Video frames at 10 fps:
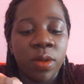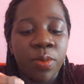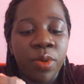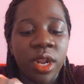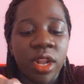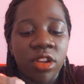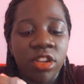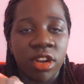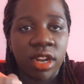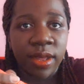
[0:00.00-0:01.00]
put it on
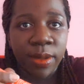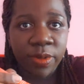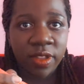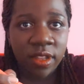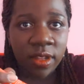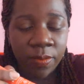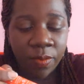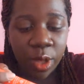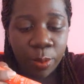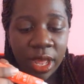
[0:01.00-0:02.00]
your lips,
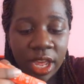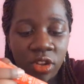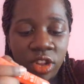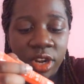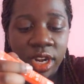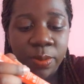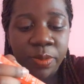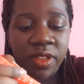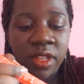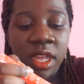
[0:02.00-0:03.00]
apply it on your
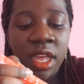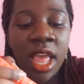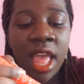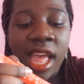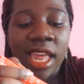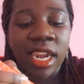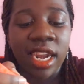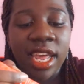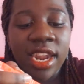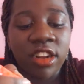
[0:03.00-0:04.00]
lips, and
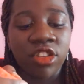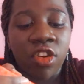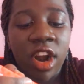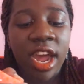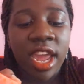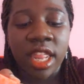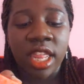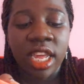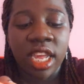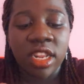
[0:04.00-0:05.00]
let it dry. I
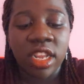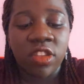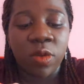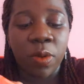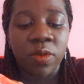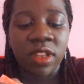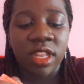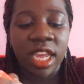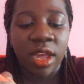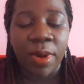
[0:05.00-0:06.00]
think it is supposed to
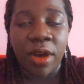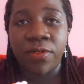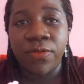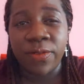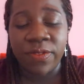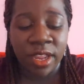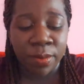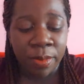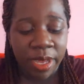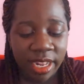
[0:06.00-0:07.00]
take about
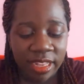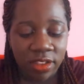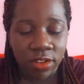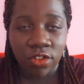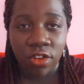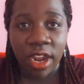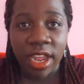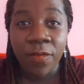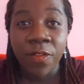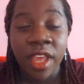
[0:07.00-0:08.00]
fifteen minutes to
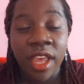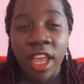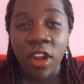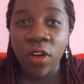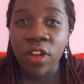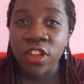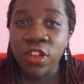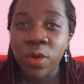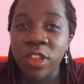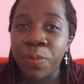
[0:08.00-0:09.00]
dry, and all you
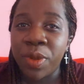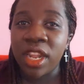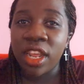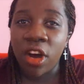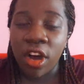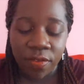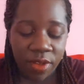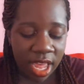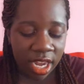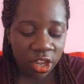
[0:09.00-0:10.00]
do is peel it off,
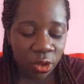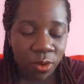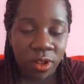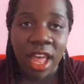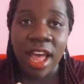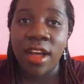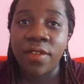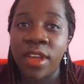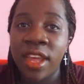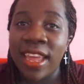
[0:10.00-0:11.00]
and you will
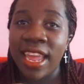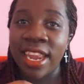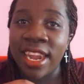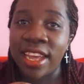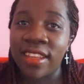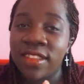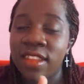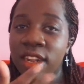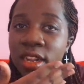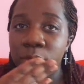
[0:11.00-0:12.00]
have a nice
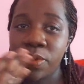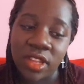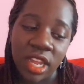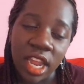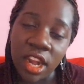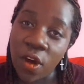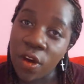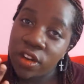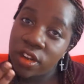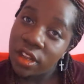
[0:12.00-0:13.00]
lip stain
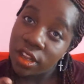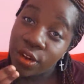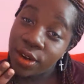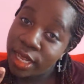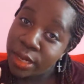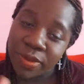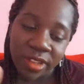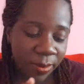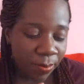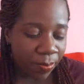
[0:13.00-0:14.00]
on your lips.